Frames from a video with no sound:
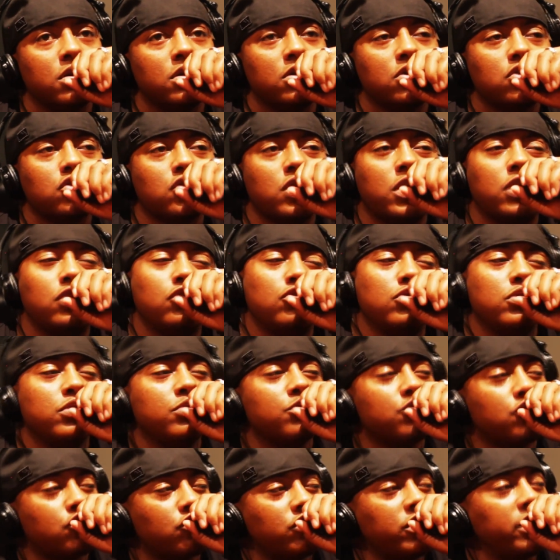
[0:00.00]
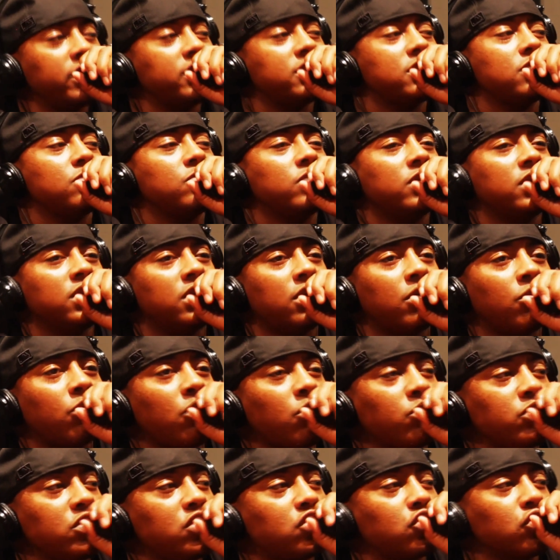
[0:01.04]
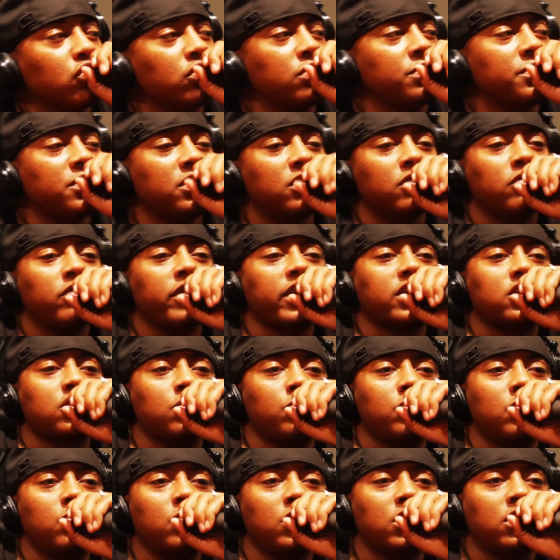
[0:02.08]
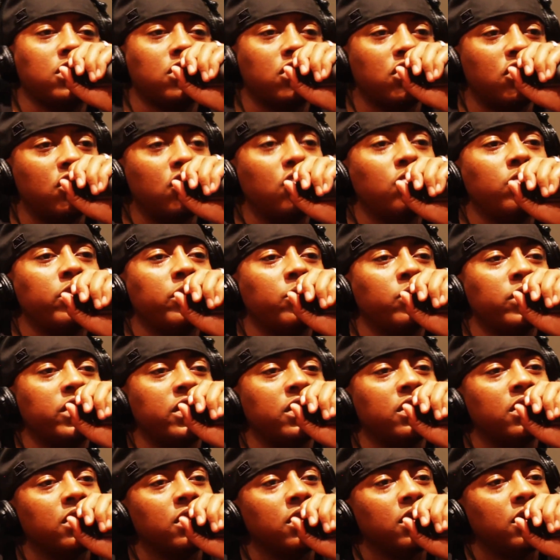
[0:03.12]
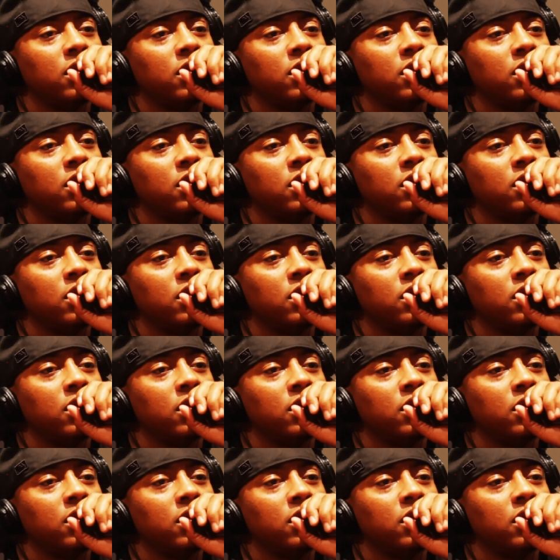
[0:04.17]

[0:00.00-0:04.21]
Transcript: So I knew he was crazy with it, and when we told him the direction we wanted to go in with it,